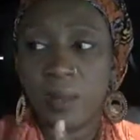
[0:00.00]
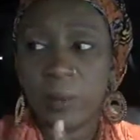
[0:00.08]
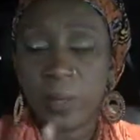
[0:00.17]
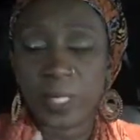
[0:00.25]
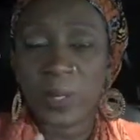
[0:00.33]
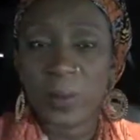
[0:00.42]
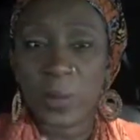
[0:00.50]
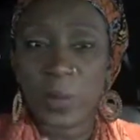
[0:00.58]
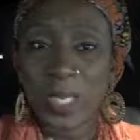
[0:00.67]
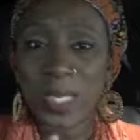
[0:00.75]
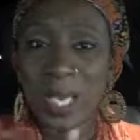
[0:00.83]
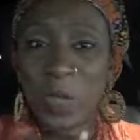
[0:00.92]
working with
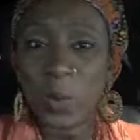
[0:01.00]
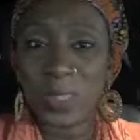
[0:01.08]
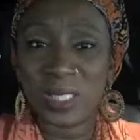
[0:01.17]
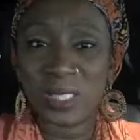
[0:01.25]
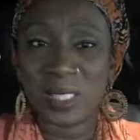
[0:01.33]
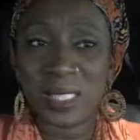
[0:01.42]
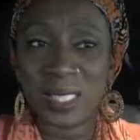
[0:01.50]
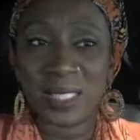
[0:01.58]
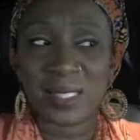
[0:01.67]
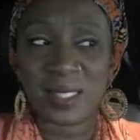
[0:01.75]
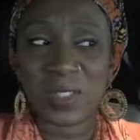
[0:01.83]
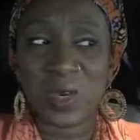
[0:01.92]
right now, which
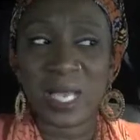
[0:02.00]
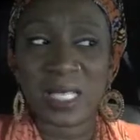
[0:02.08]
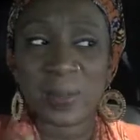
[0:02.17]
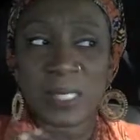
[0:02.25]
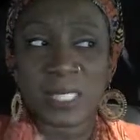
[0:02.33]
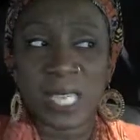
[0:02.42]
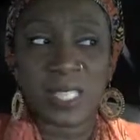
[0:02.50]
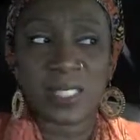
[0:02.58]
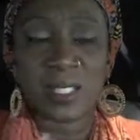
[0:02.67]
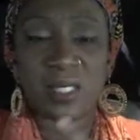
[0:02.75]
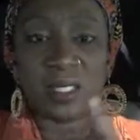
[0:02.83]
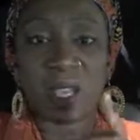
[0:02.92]
is your
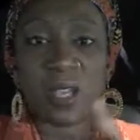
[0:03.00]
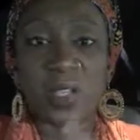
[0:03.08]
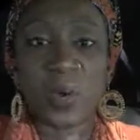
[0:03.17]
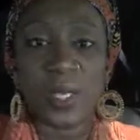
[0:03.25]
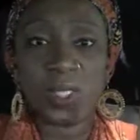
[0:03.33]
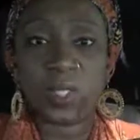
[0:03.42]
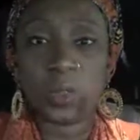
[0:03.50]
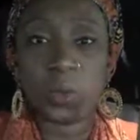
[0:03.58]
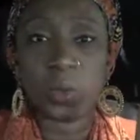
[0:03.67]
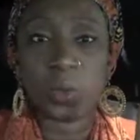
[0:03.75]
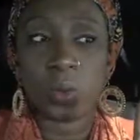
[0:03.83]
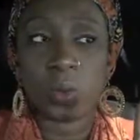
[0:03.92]
expectations are going
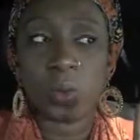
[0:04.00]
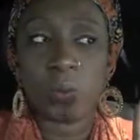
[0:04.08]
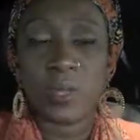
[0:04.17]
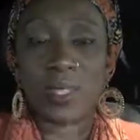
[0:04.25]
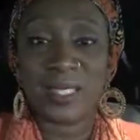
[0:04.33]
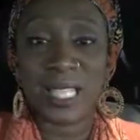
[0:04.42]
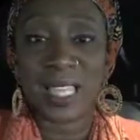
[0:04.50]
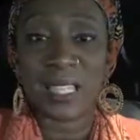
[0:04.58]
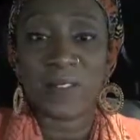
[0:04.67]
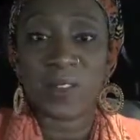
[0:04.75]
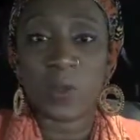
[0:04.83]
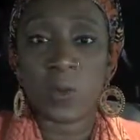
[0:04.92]
to be the death
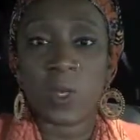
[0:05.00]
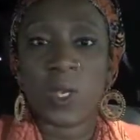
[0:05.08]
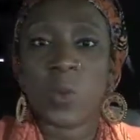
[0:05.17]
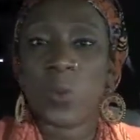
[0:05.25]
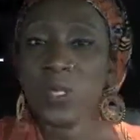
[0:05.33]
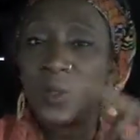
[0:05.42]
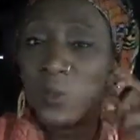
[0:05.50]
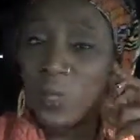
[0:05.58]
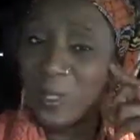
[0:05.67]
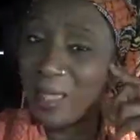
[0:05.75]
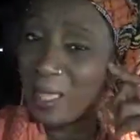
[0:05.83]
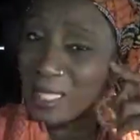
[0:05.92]
of you when you
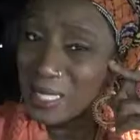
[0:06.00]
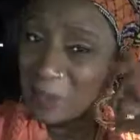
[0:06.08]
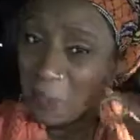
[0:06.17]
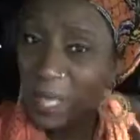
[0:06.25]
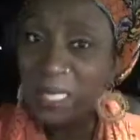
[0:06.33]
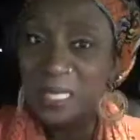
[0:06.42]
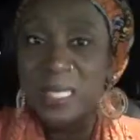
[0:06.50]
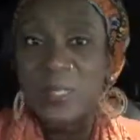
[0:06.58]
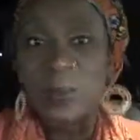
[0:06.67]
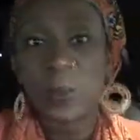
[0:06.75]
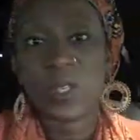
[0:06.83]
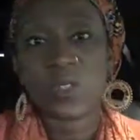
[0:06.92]
expect it
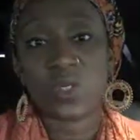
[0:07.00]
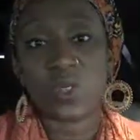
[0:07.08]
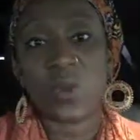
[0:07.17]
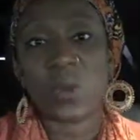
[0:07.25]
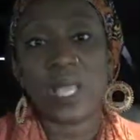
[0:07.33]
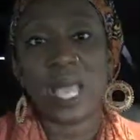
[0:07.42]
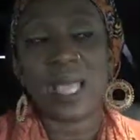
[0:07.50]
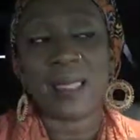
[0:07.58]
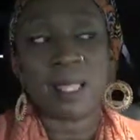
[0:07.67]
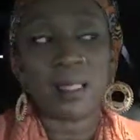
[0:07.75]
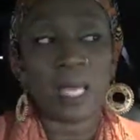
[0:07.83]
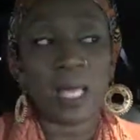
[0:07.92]
to be a certain way. I think